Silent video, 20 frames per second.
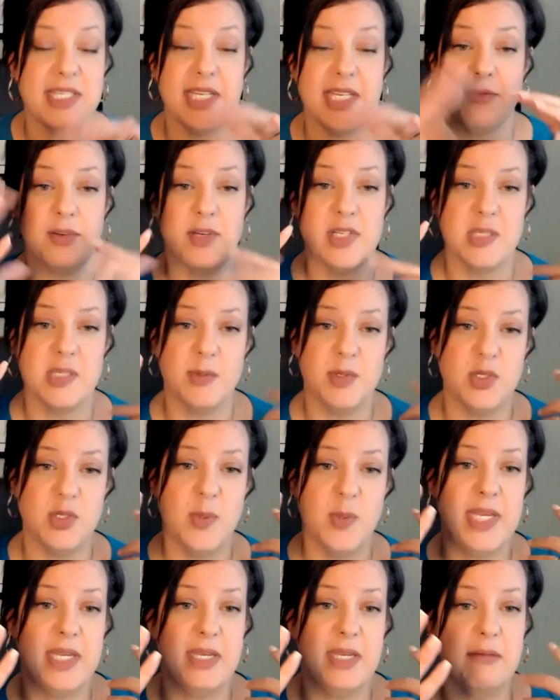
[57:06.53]
difference
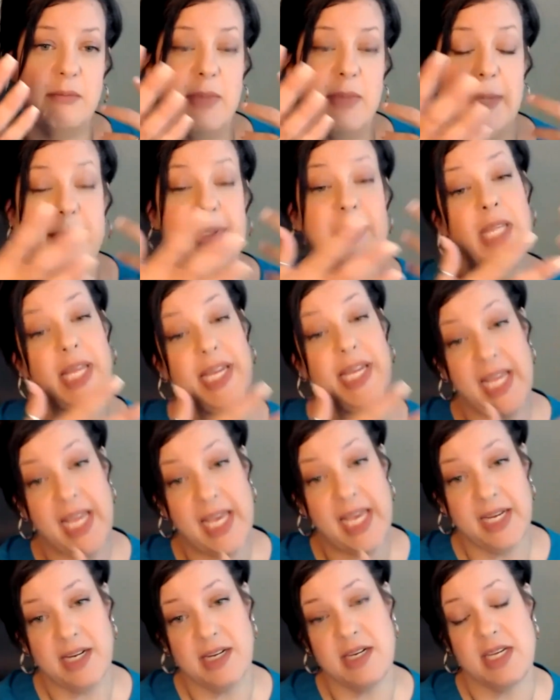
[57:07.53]
between maybe
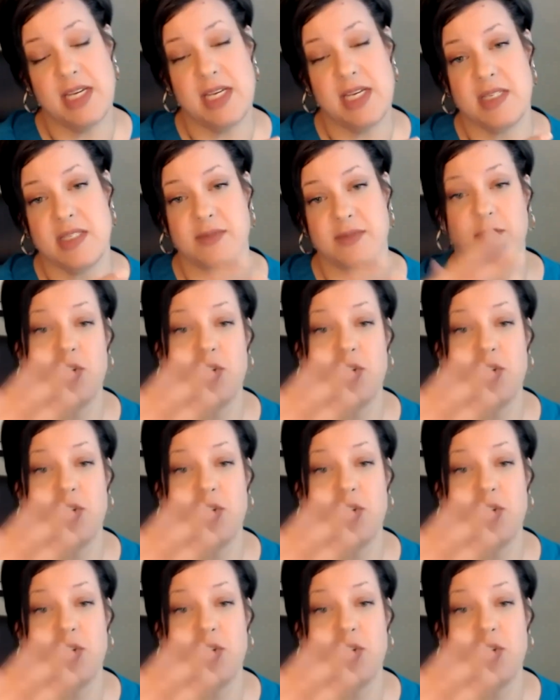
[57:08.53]
lightheadedness